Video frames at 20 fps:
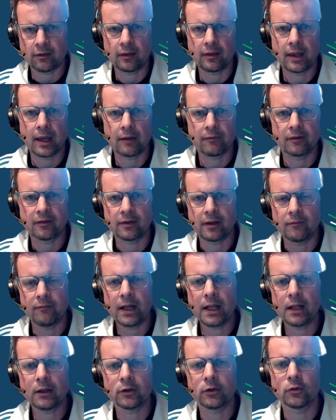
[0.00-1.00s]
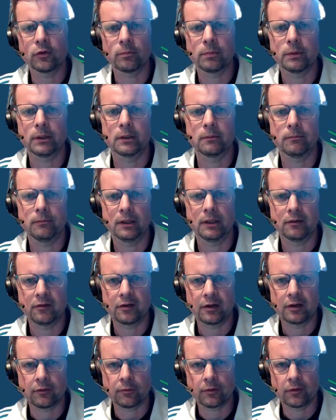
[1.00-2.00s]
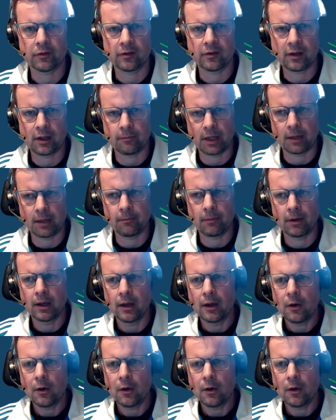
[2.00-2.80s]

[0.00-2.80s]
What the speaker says: that they have the same values, but it checks for the same name.